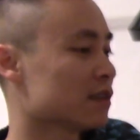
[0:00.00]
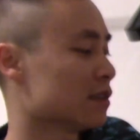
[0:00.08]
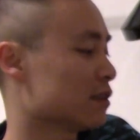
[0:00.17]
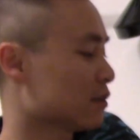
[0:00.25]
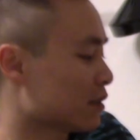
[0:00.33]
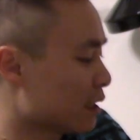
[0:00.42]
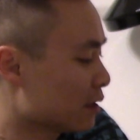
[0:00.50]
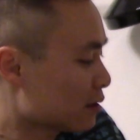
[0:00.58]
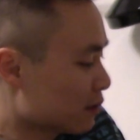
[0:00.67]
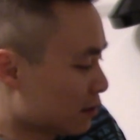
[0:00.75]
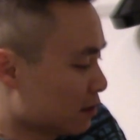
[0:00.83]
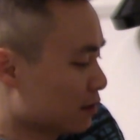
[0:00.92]
is, okay,
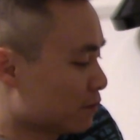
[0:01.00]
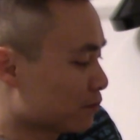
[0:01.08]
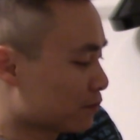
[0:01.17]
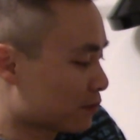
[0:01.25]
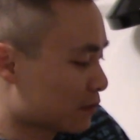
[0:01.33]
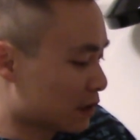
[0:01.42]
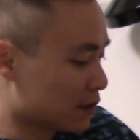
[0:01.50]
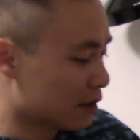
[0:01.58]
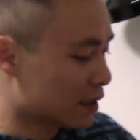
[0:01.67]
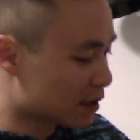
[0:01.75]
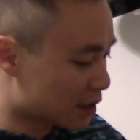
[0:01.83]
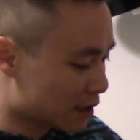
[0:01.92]

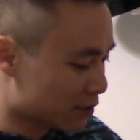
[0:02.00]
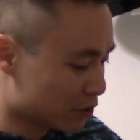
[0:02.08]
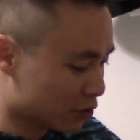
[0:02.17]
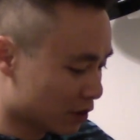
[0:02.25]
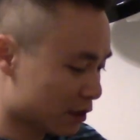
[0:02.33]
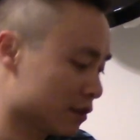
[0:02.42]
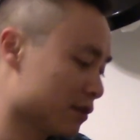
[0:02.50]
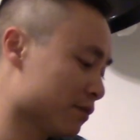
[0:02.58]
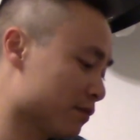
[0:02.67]
let's say you're drawing